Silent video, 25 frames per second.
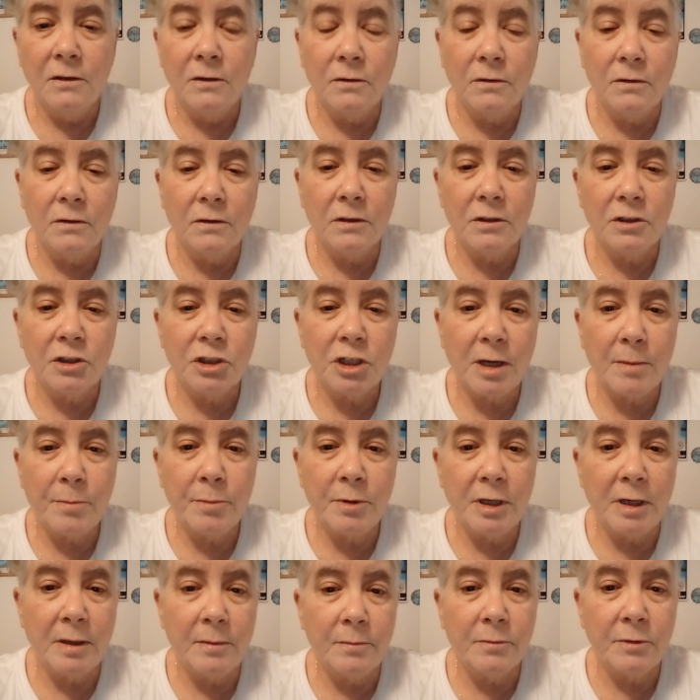or
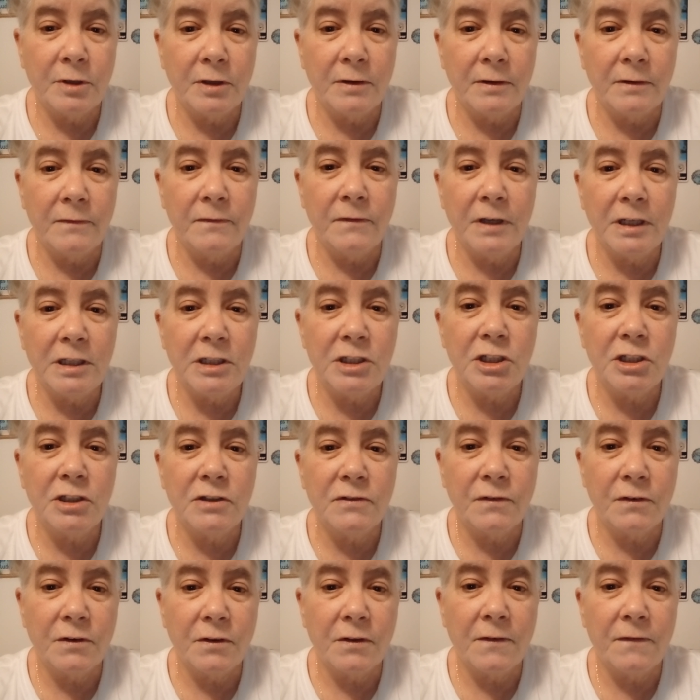chopping up the veggies
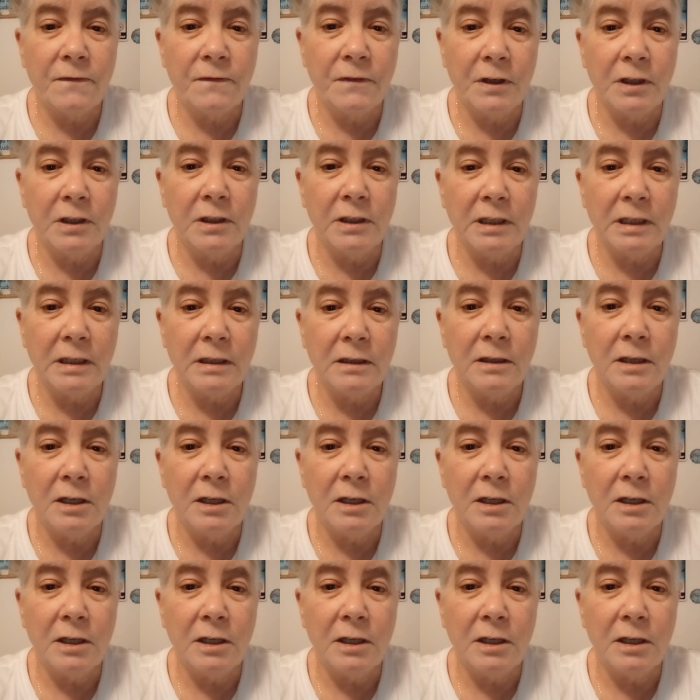for the Philly,